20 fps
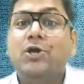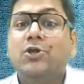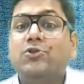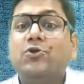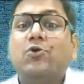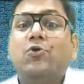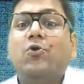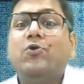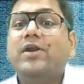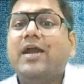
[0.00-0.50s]

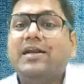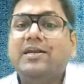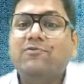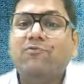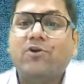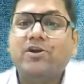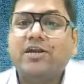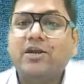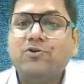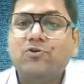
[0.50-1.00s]
So GoDaddy
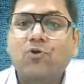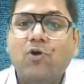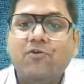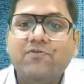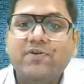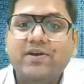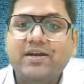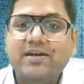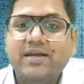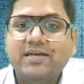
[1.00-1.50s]
wanted to
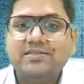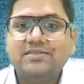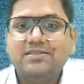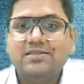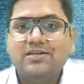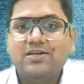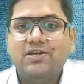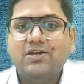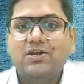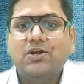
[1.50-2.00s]
offer it
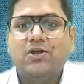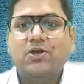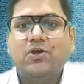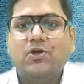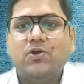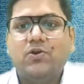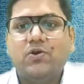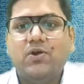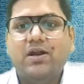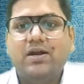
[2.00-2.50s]
as
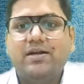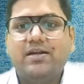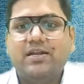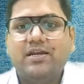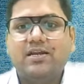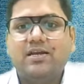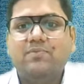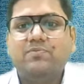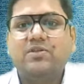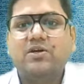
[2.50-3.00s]
royalty
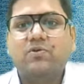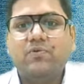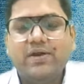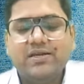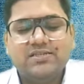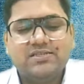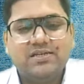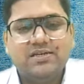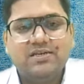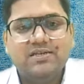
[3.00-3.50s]
income. The
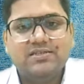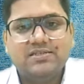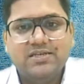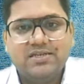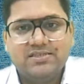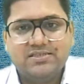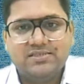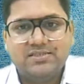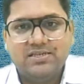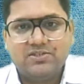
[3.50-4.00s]
question is
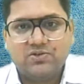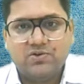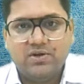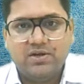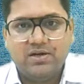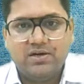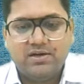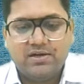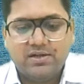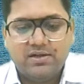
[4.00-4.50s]
this
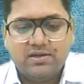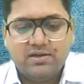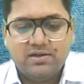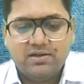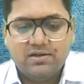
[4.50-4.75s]
royalty?